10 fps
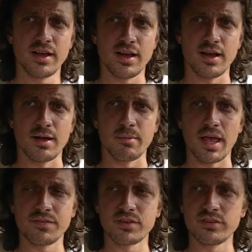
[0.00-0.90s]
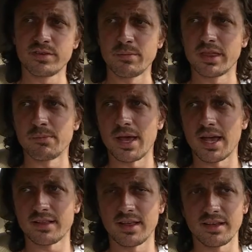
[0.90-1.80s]
After you submit the
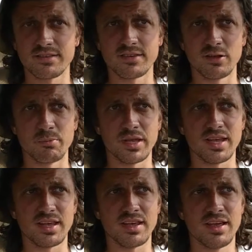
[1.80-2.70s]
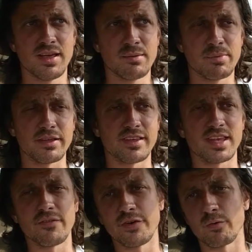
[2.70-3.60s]
backlinks, you'll be basically
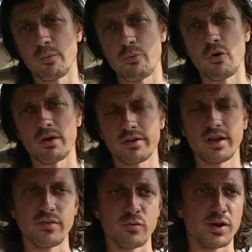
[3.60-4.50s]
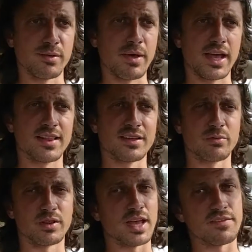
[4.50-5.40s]
given a report of where the
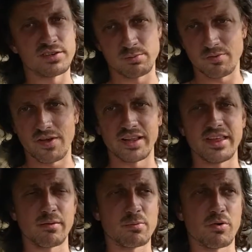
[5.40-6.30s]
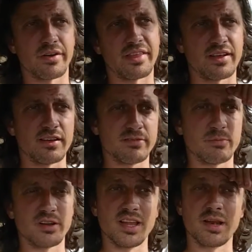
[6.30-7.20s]
backlinks were left. You provide that report to the
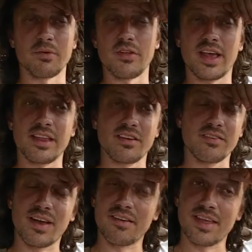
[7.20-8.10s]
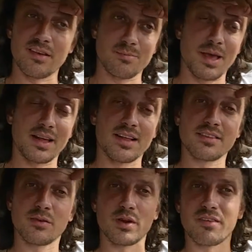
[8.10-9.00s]
customer to let them know they got their 5,000
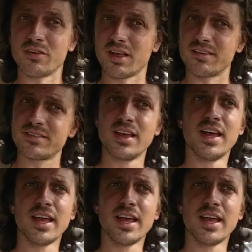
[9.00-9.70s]
backlinks or whatever it is.